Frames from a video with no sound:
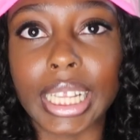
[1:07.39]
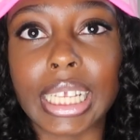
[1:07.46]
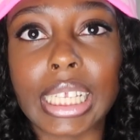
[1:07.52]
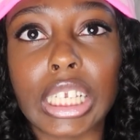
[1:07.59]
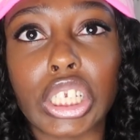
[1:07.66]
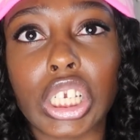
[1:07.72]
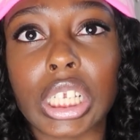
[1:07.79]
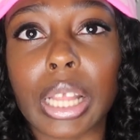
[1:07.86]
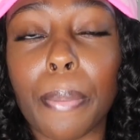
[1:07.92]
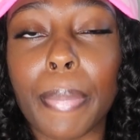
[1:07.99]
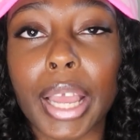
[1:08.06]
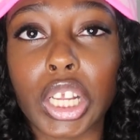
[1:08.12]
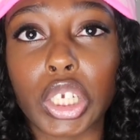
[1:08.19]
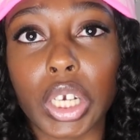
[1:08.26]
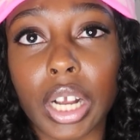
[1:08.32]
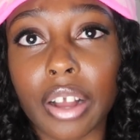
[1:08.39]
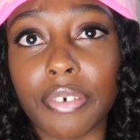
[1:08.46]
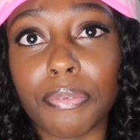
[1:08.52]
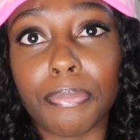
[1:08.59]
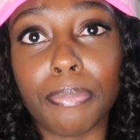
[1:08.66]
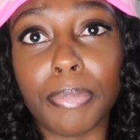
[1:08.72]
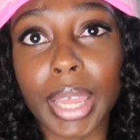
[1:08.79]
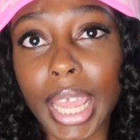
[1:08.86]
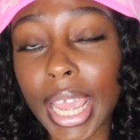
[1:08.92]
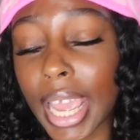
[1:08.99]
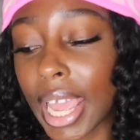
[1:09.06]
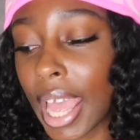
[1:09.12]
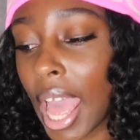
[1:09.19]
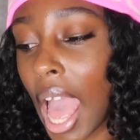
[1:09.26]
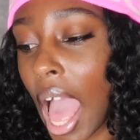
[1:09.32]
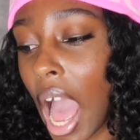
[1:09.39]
This is just a picture of me.